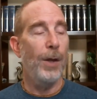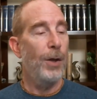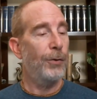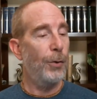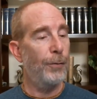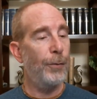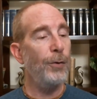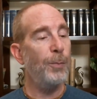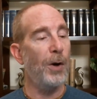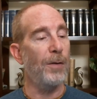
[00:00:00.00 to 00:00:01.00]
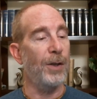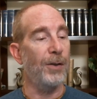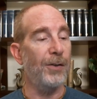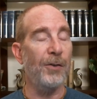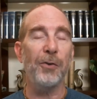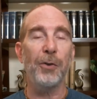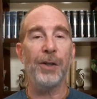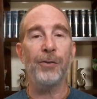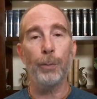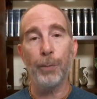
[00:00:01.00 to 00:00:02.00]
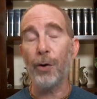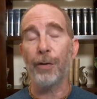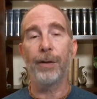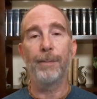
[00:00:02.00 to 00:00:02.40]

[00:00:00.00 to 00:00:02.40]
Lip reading: So the first part of this, a celestial birth,